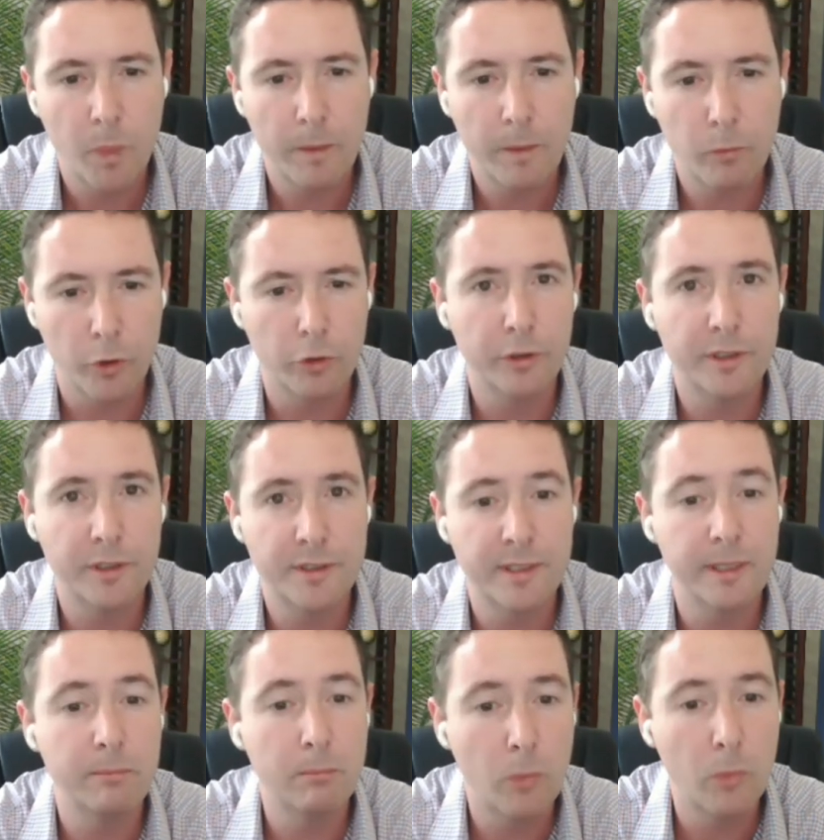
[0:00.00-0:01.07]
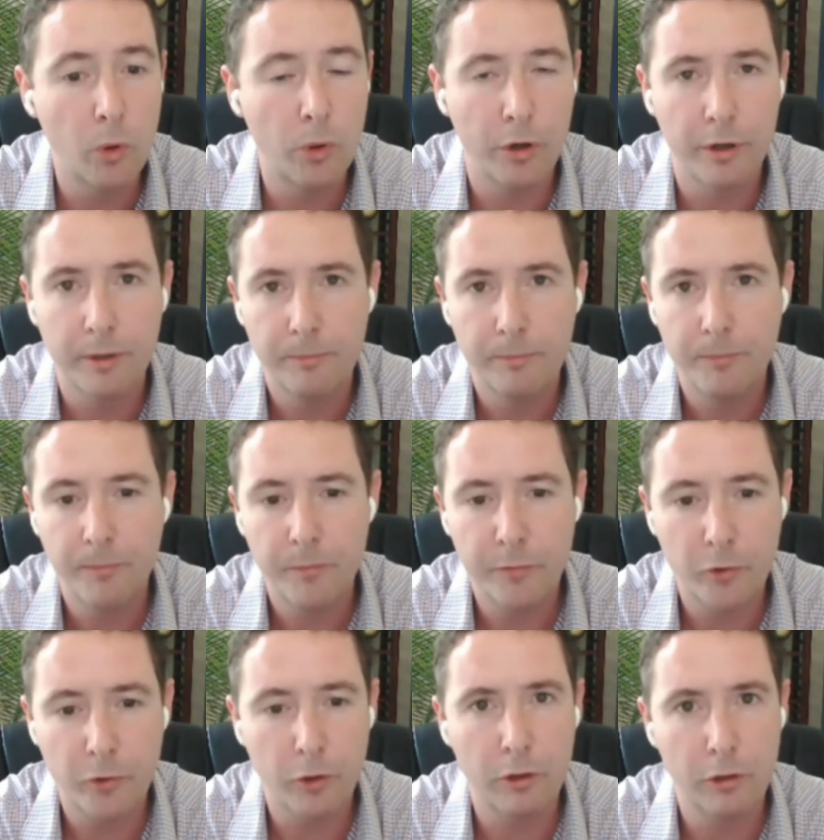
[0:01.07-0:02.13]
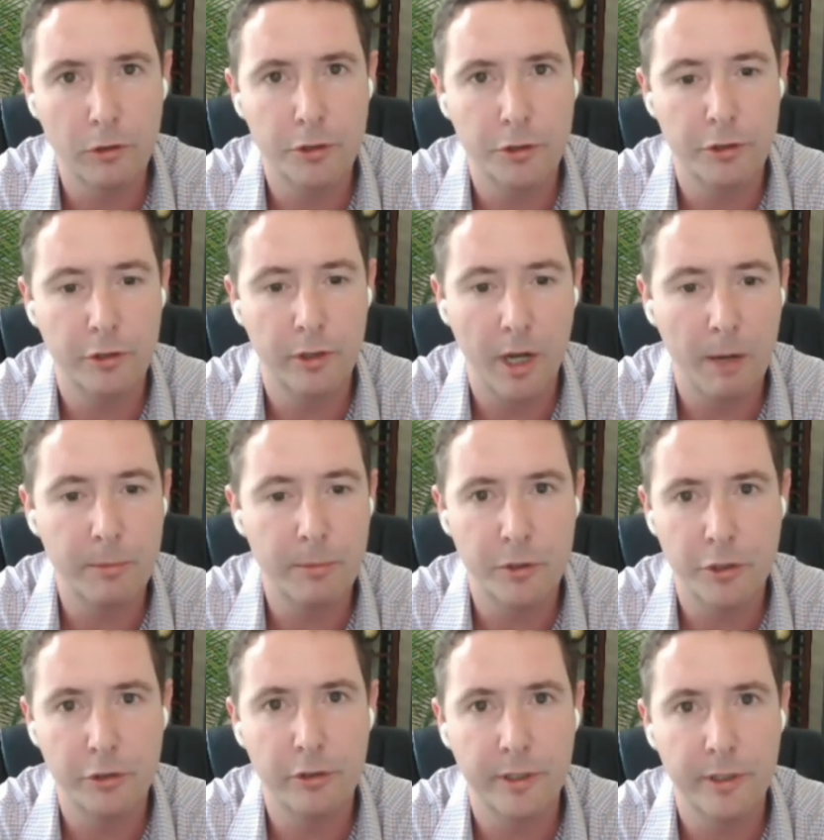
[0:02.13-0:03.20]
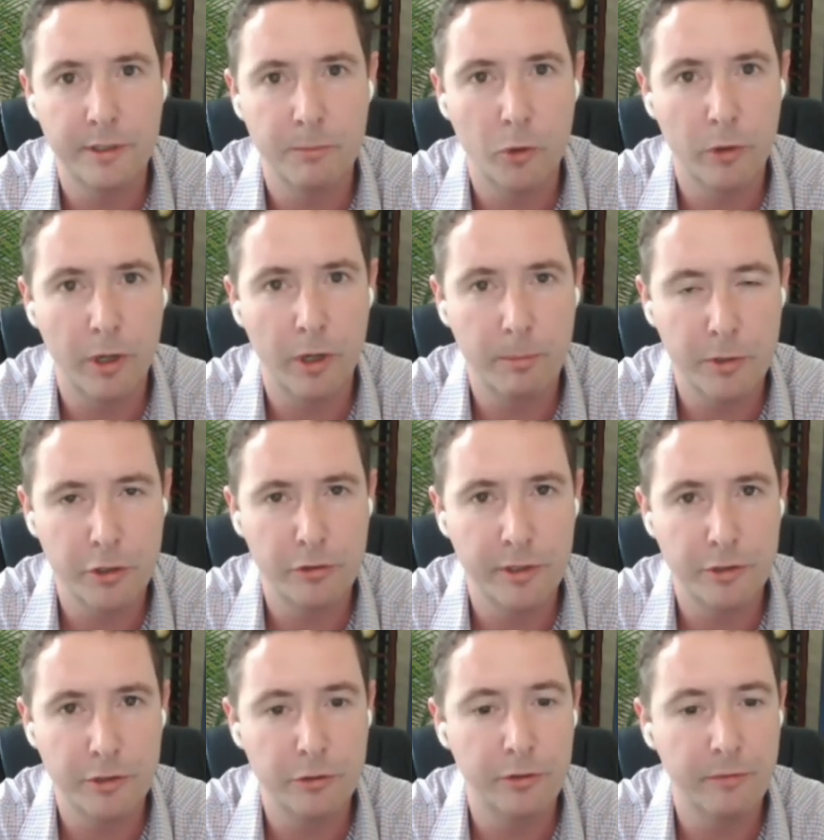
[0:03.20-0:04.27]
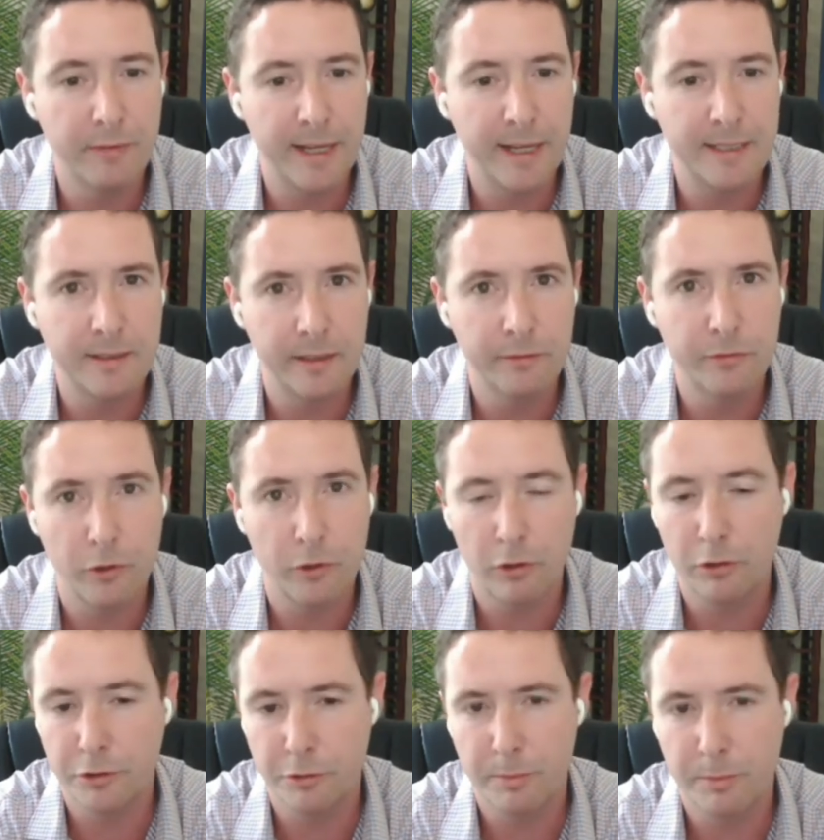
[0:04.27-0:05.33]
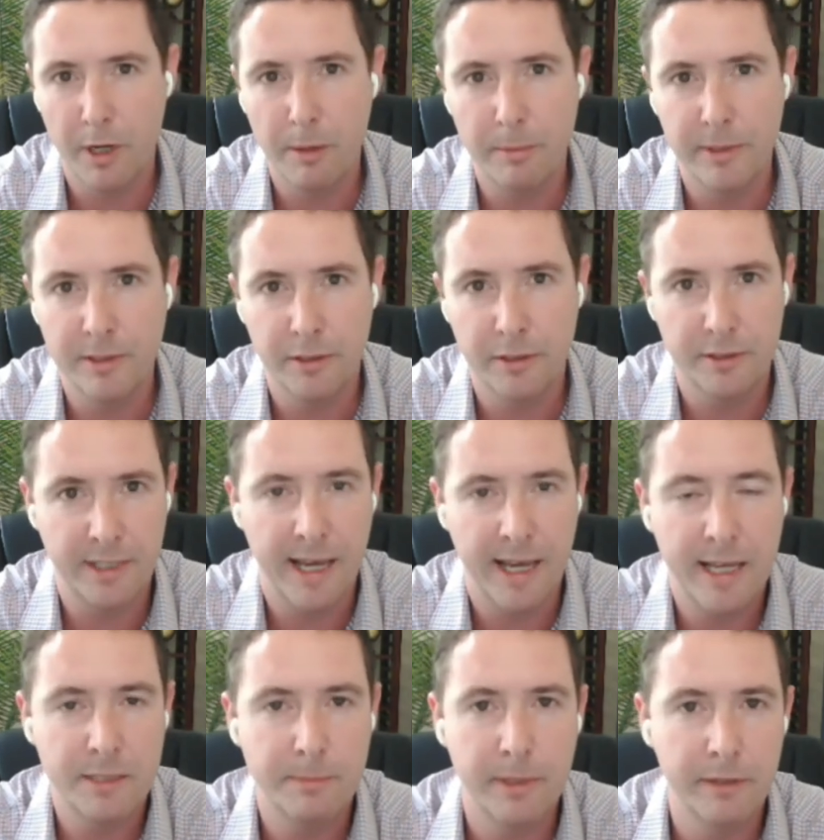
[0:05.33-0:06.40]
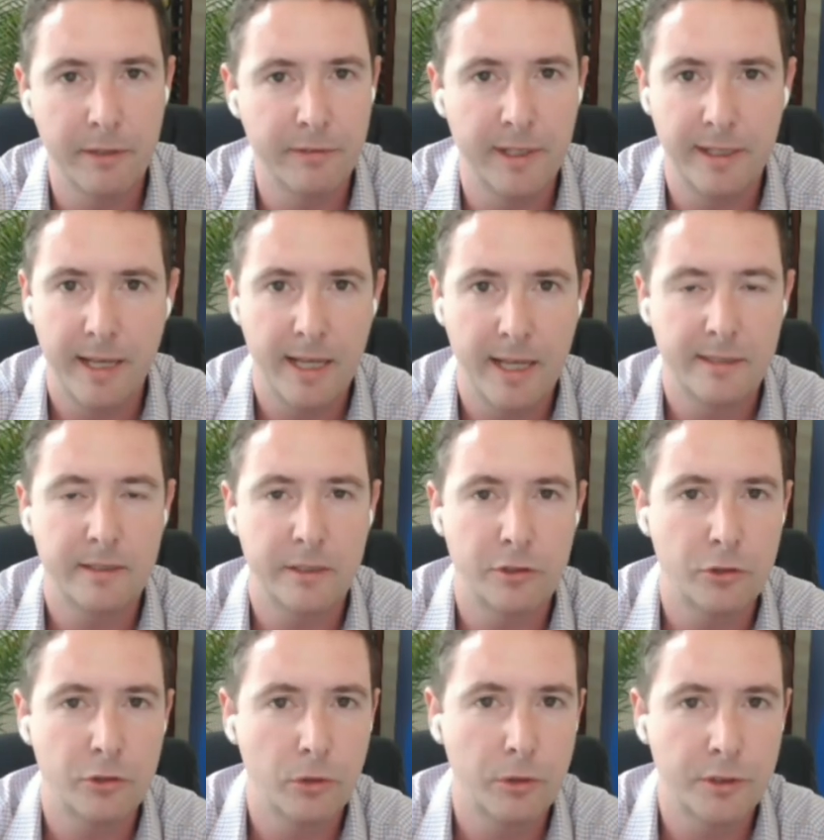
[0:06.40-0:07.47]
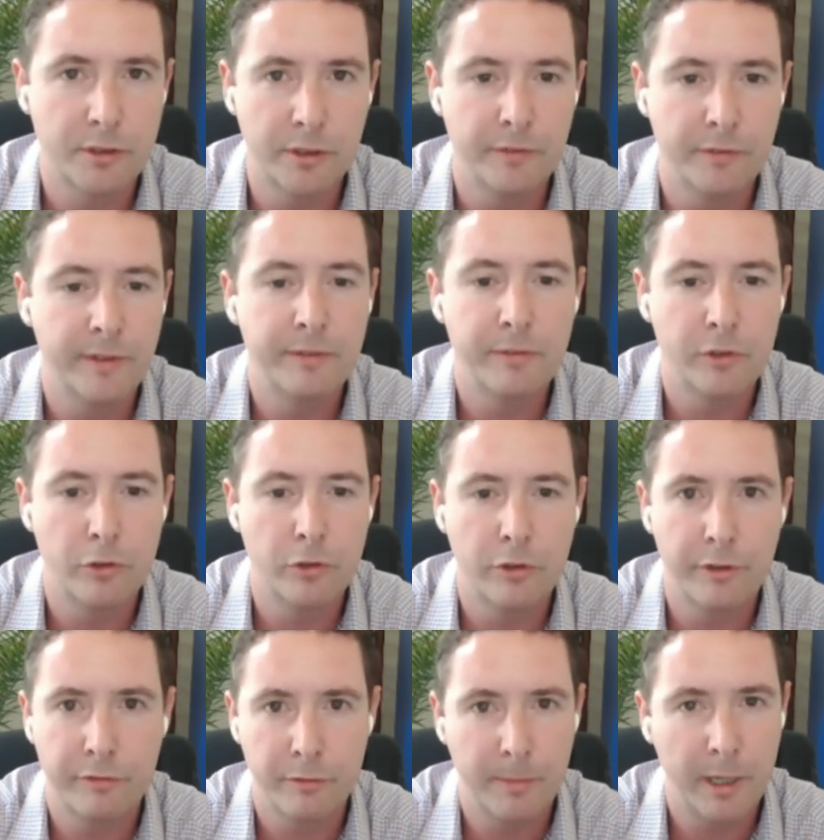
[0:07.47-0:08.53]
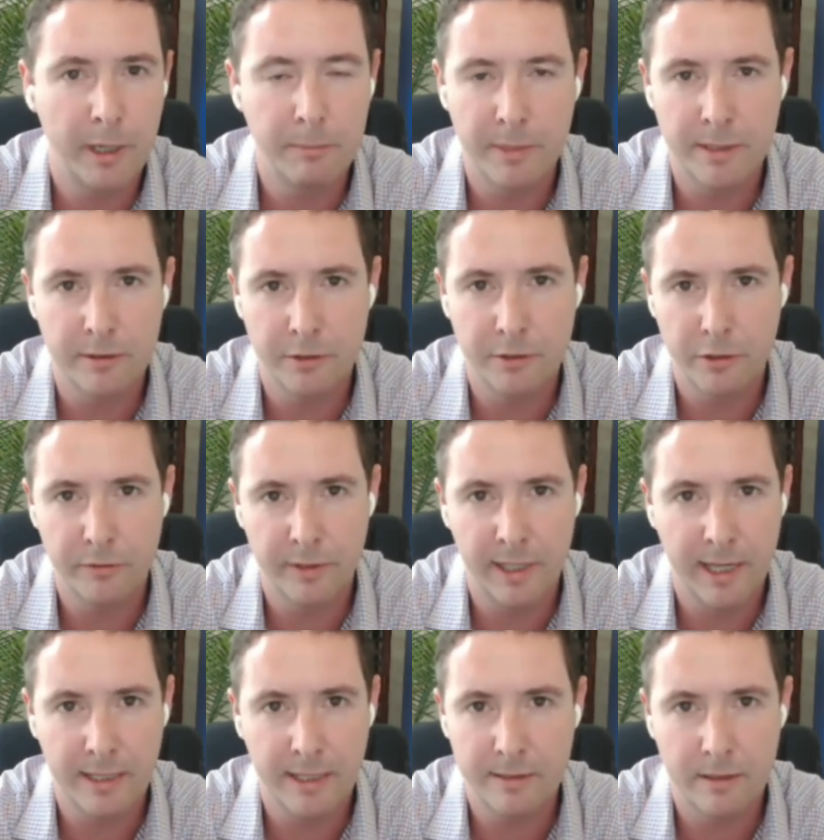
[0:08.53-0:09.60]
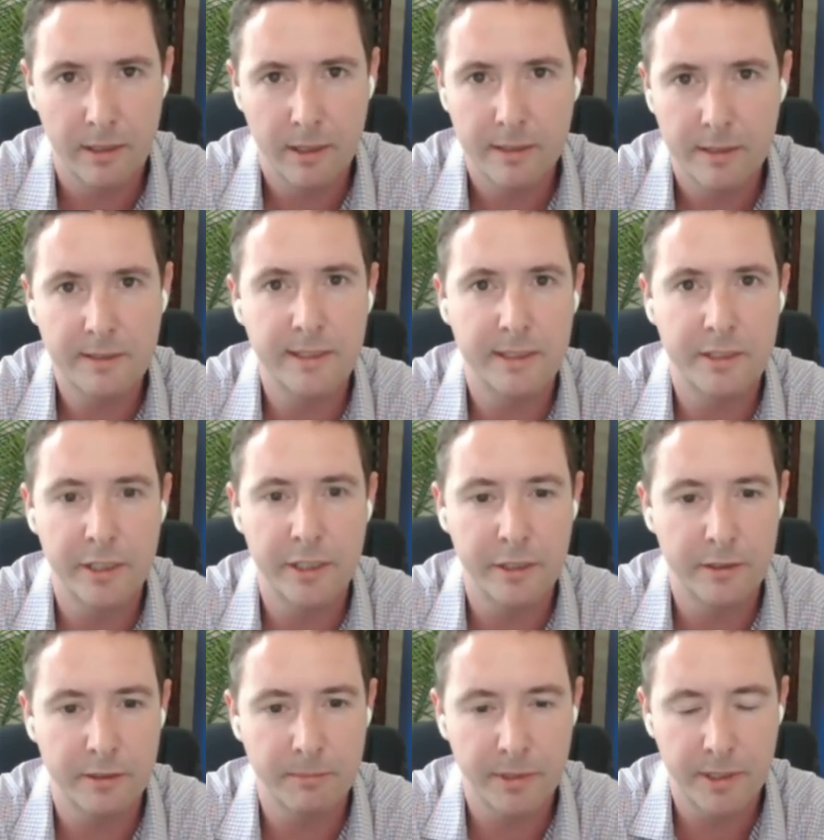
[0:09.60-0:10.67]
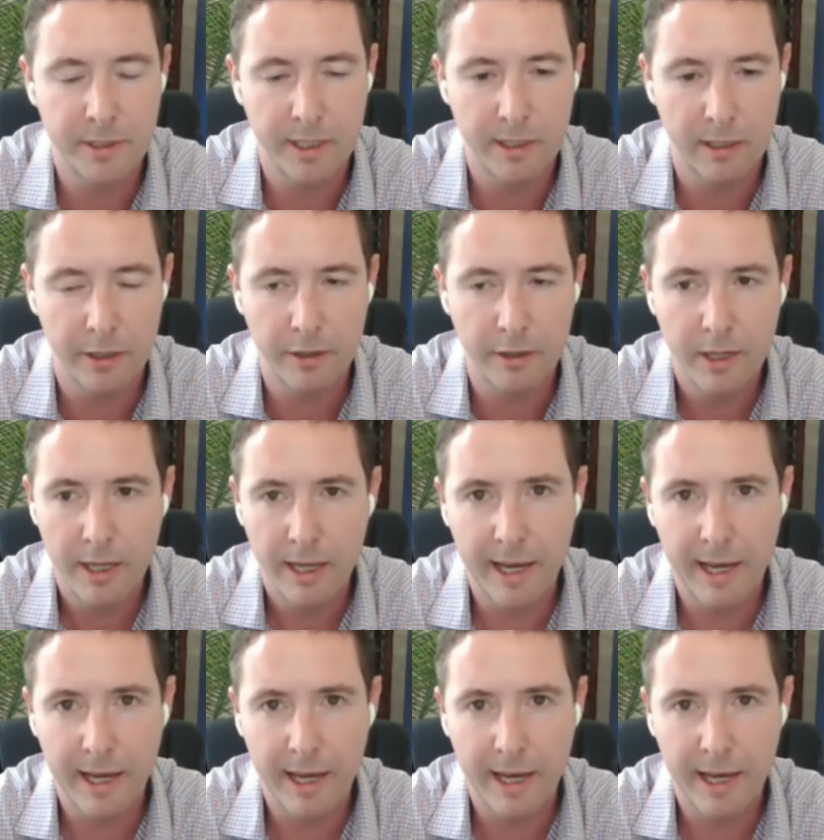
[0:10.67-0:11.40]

we're going to see more foreclosure opportunities, more opportunities to invest in foreclosure properties, because it has been a fantastic source of inventory for my business over the last six years in particular.